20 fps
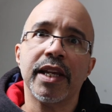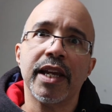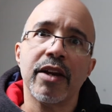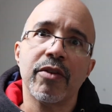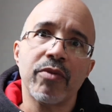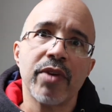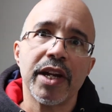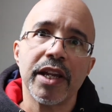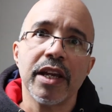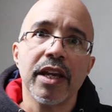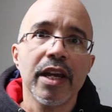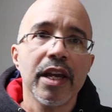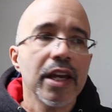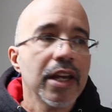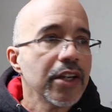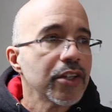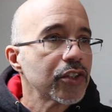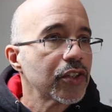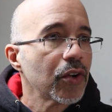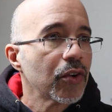get ready.
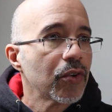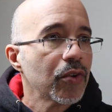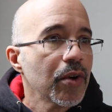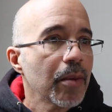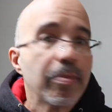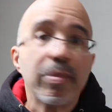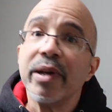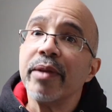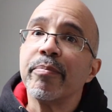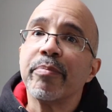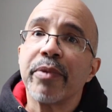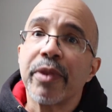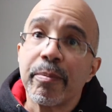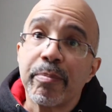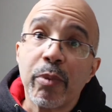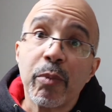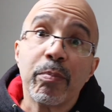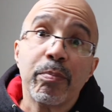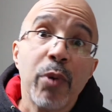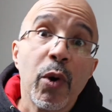So, but the
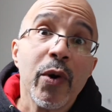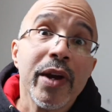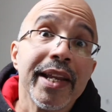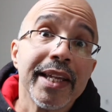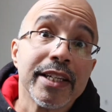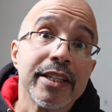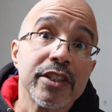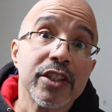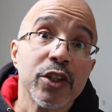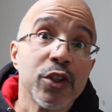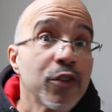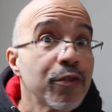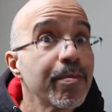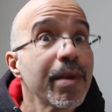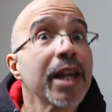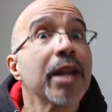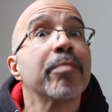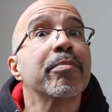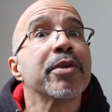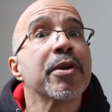point is, you've
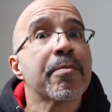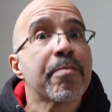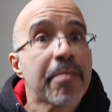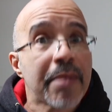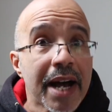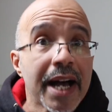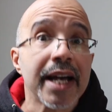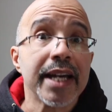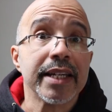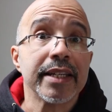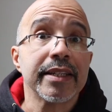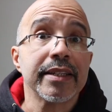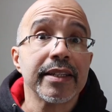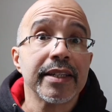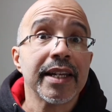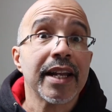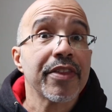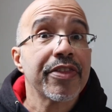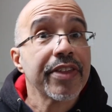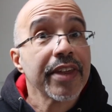made up your mind.
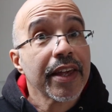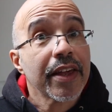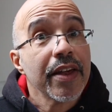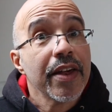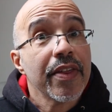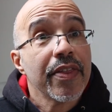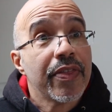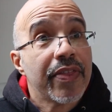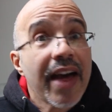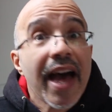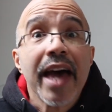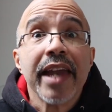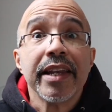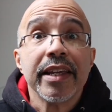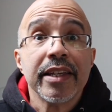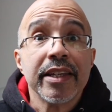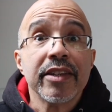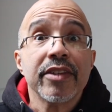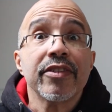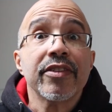And I think that
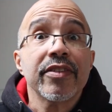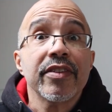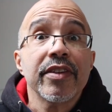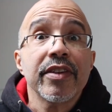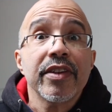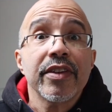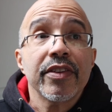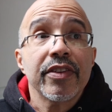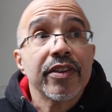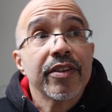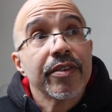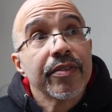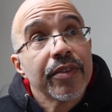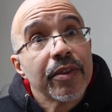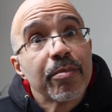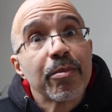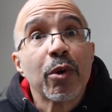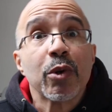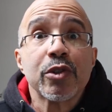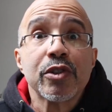is
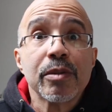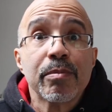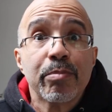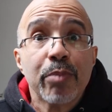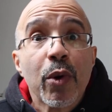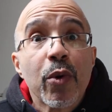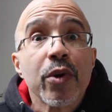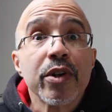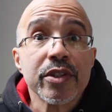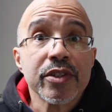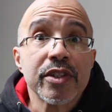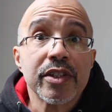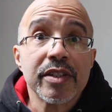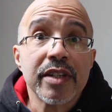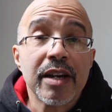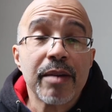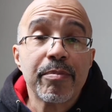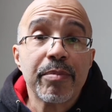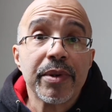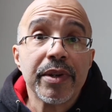the most important
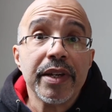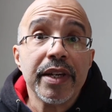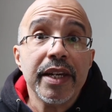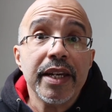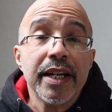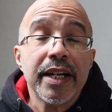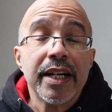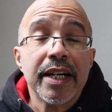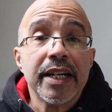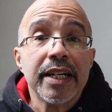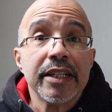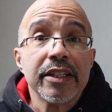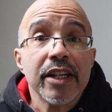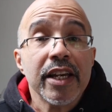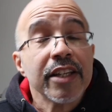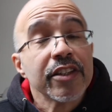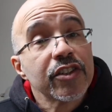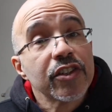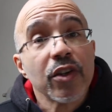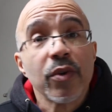step.
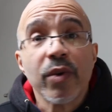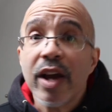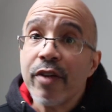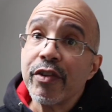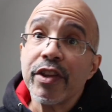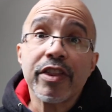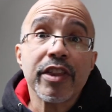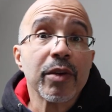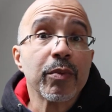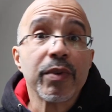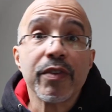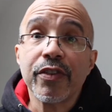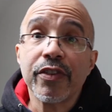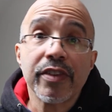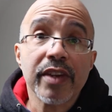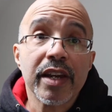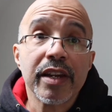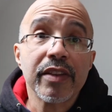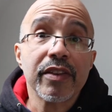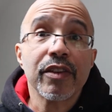And so everything we've
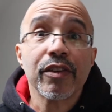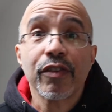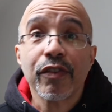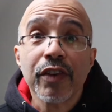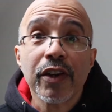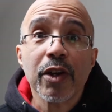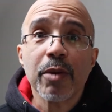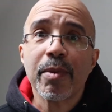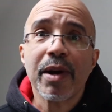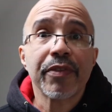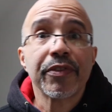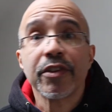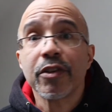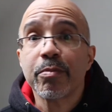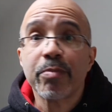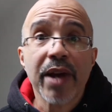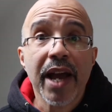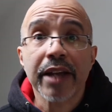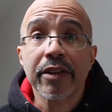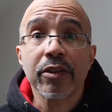said in this video about these
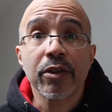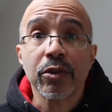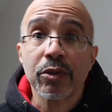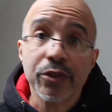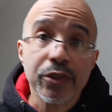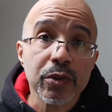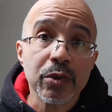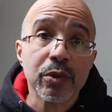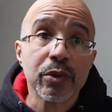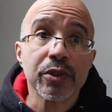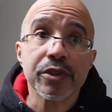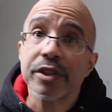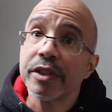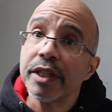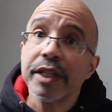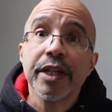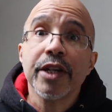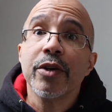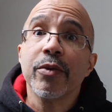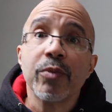practical tools
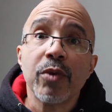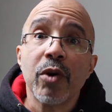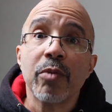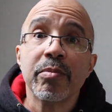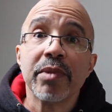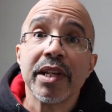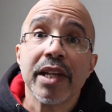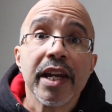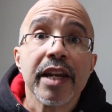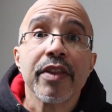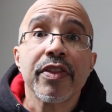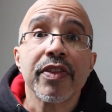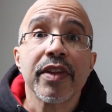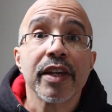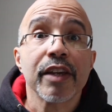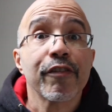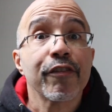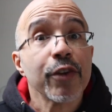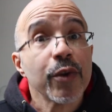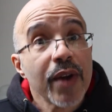won't mean
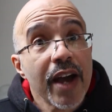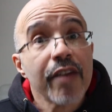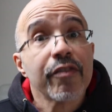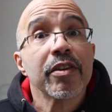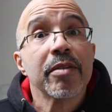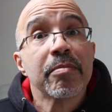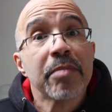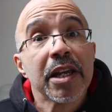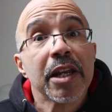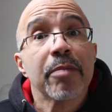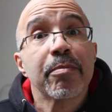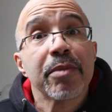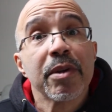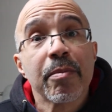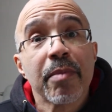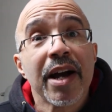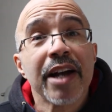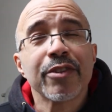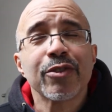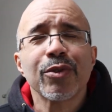anything if you haven't made up your
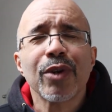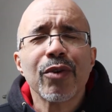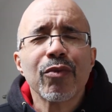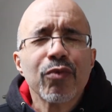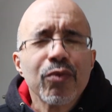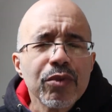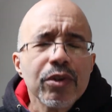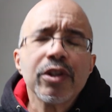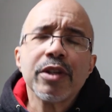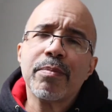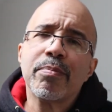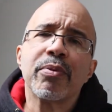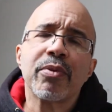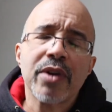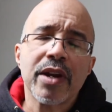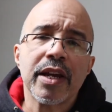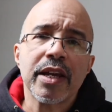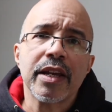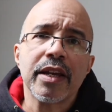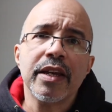mind. So I really
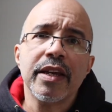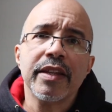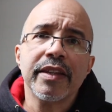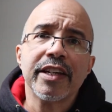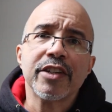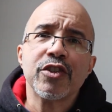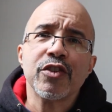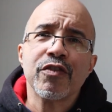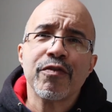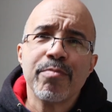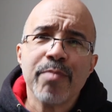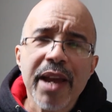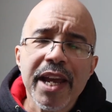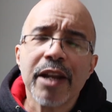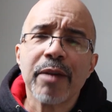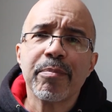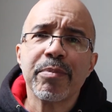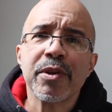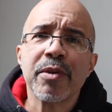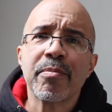pray that you've
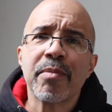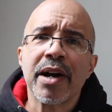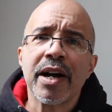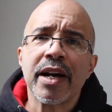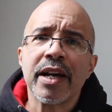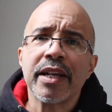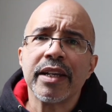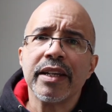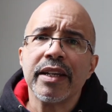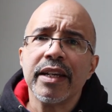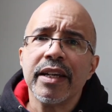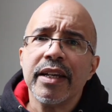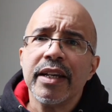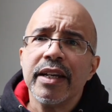made up your mind.